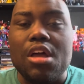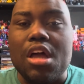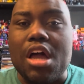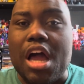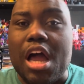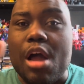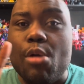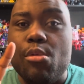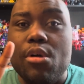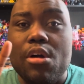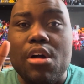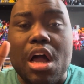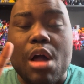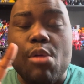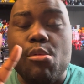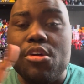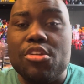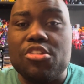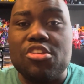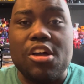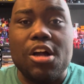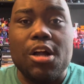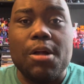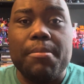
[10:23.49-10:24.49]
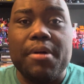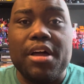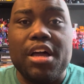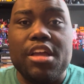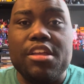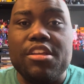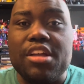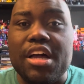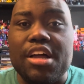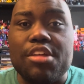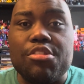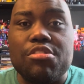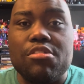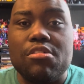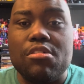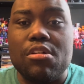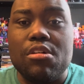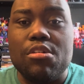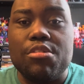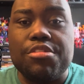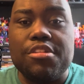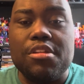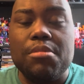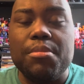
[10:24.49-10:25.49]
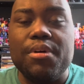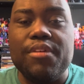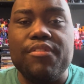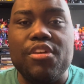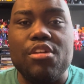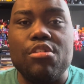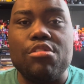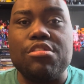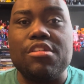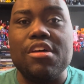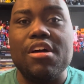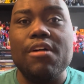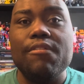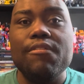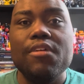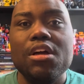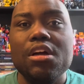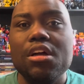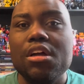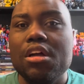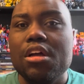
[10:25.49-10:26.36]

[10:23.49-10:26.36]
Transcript: I won't talk about it. You guys go see the movie yourself.